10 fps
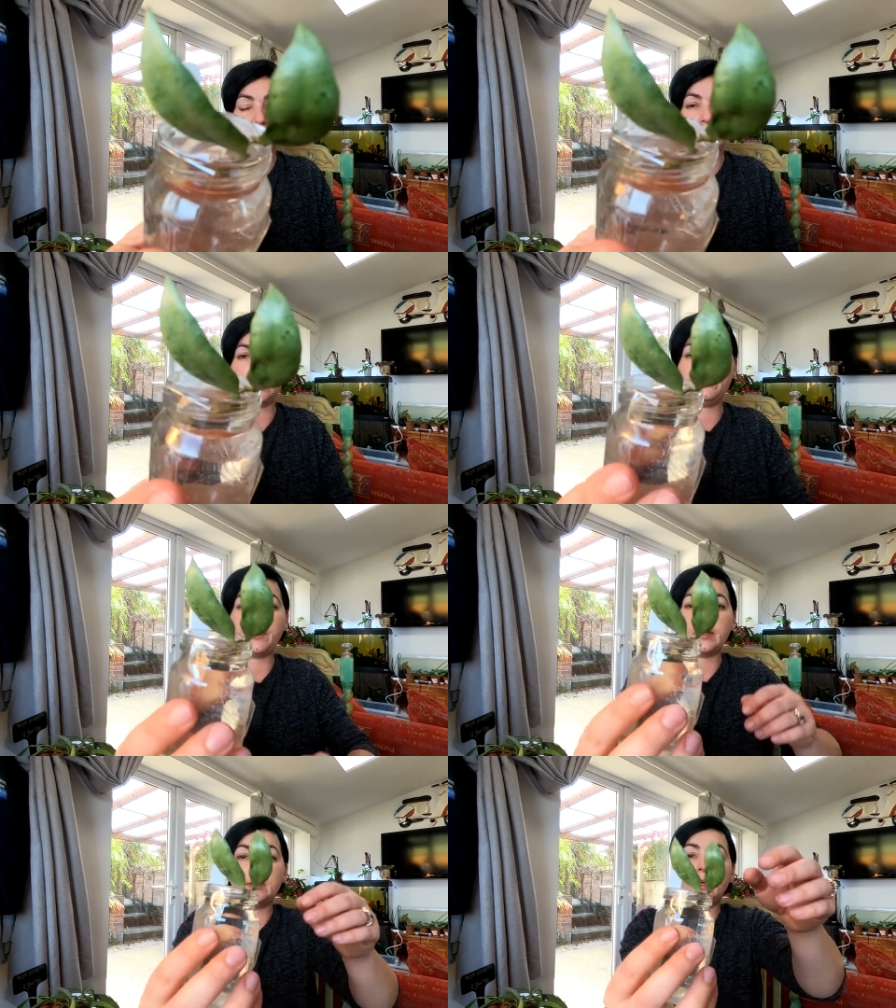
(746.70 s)
and you
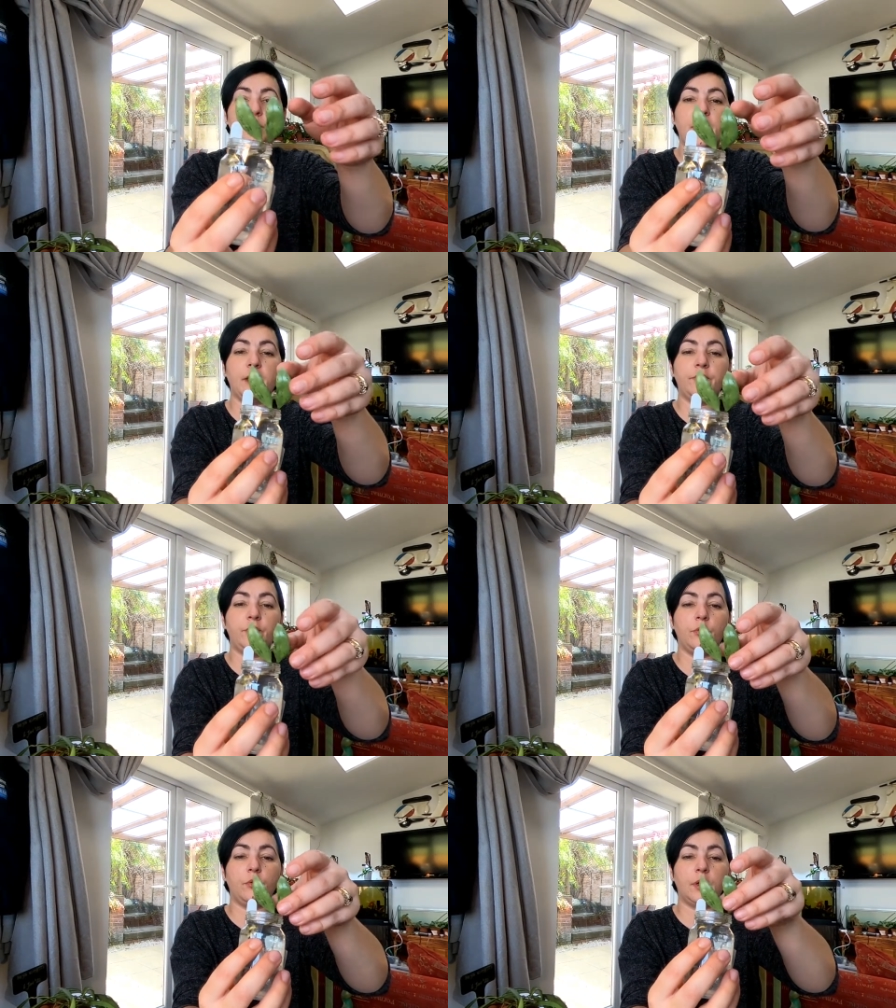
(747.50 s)
can't find them
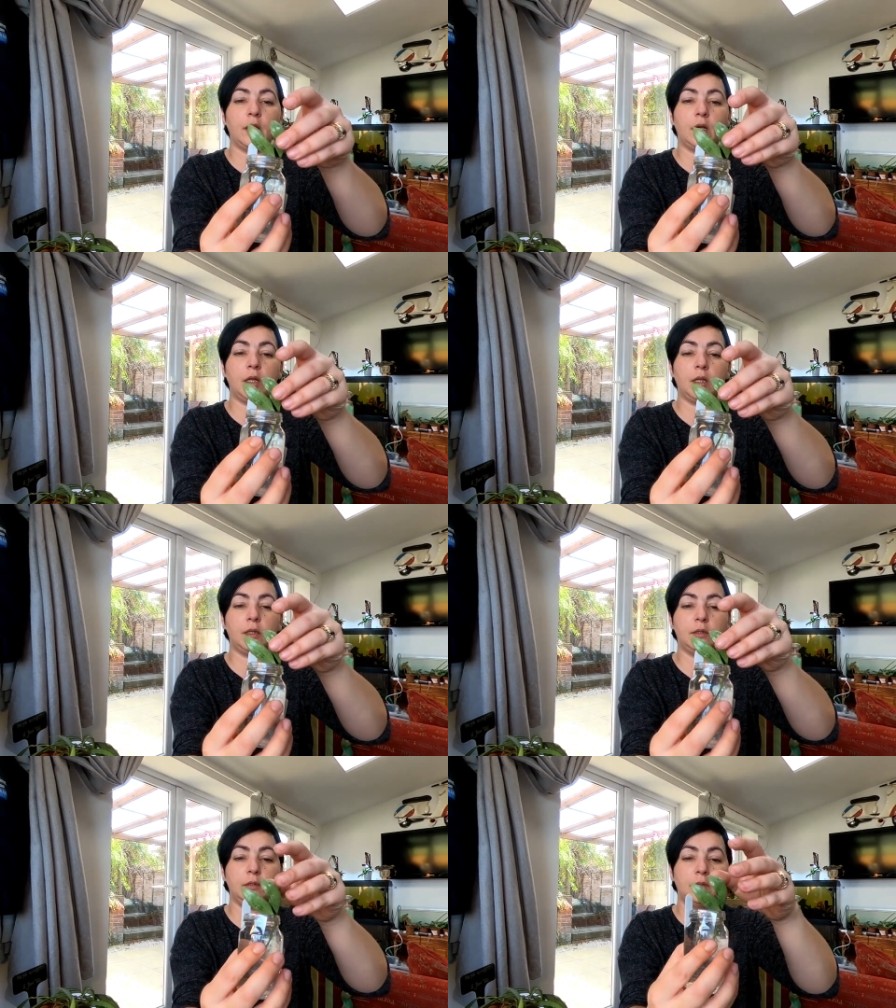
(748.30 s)
everywhere.
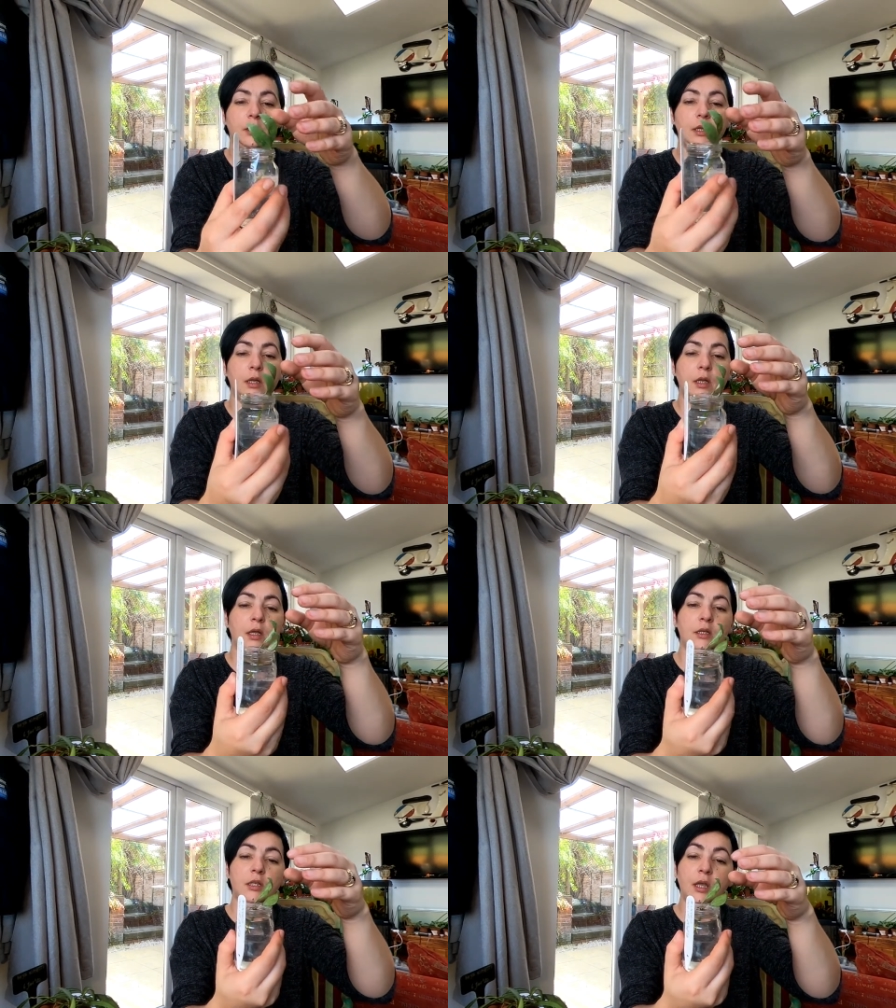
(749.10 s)
And
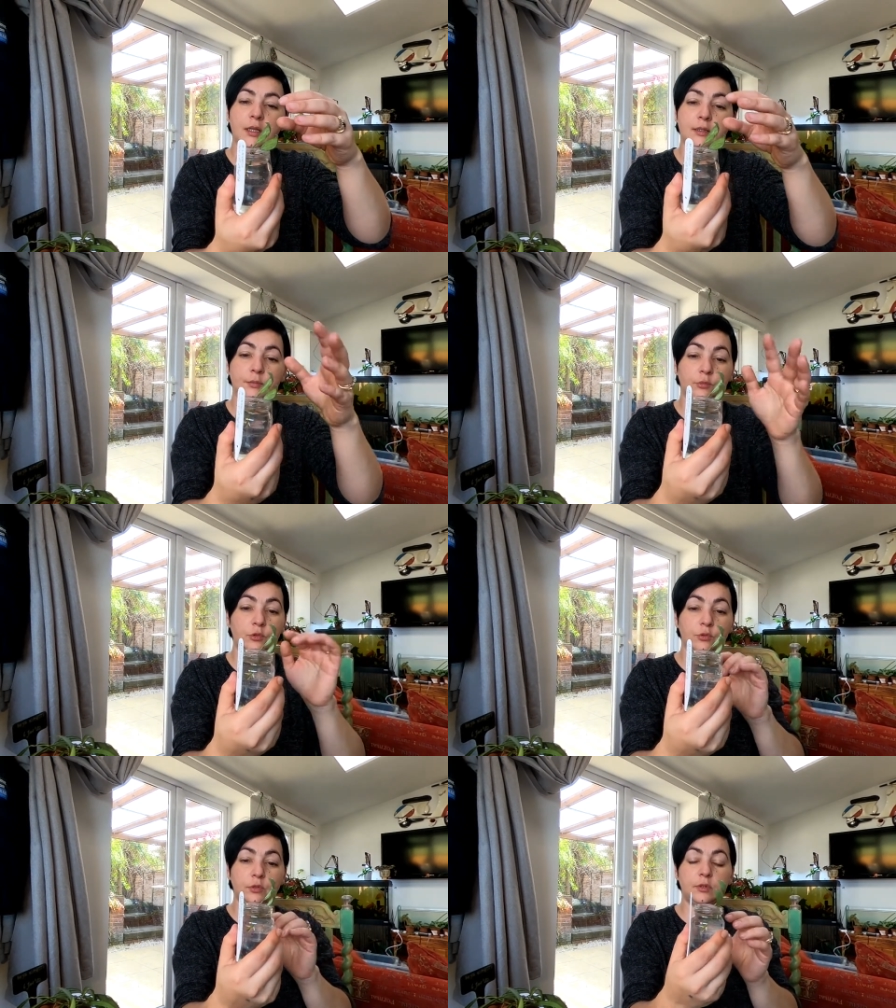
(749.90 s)
she has some
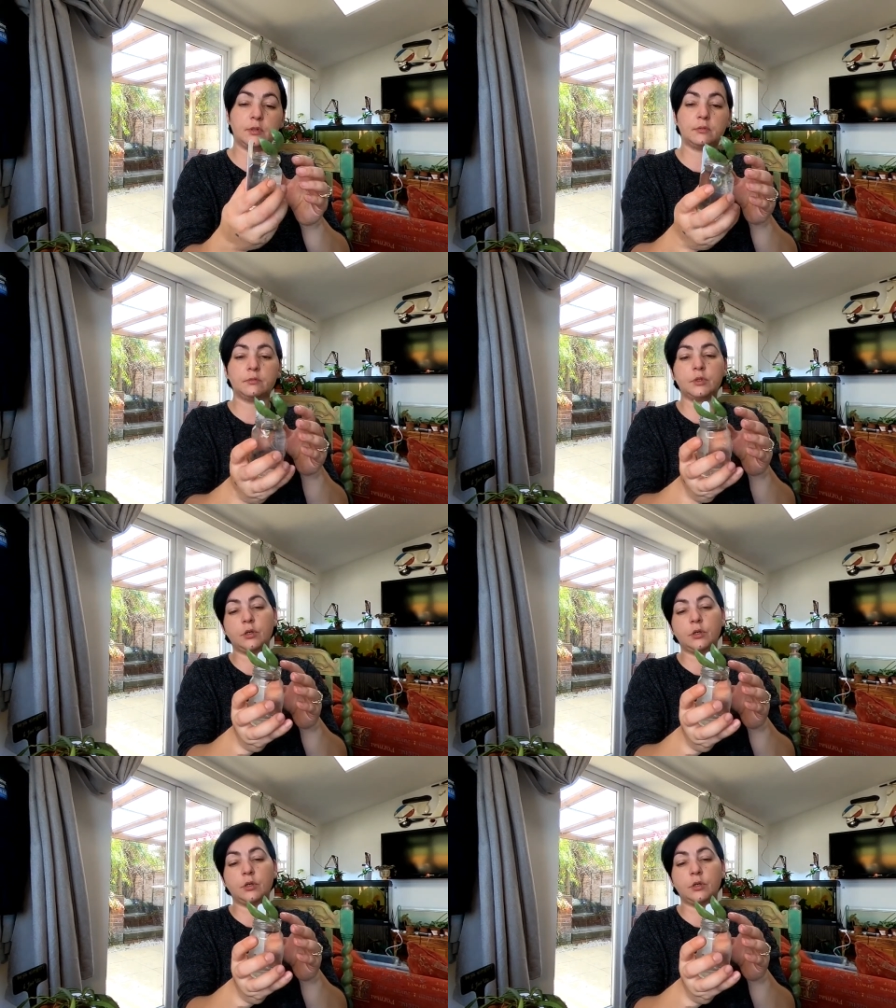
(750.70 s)
roots.